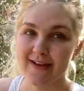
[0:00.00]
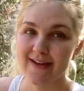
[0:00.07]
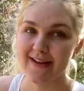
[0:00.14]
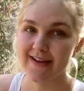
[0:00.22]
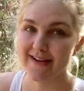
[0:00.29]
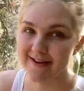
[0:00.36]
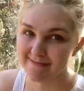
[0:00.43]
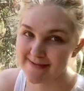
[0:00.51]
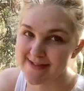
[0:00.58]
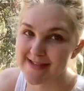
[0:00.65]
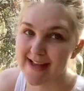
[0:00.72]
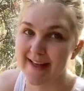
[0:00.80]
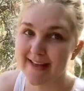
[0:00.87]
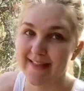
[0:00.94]

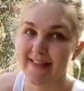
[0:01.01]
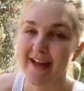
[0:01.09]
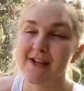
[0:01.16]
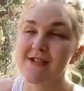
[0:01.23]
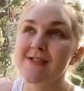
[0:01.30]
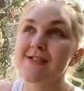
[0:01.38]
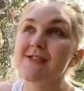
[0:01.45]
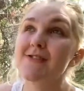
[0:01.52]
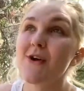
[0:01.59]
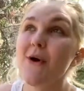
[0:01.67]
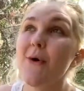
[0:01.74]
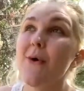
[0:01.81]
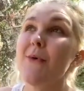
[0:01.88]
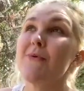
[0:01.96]
upset, like
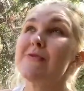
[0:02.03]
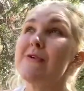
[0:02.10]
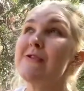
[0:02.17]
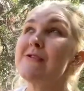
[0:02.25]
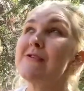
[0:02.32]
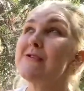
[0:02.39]
so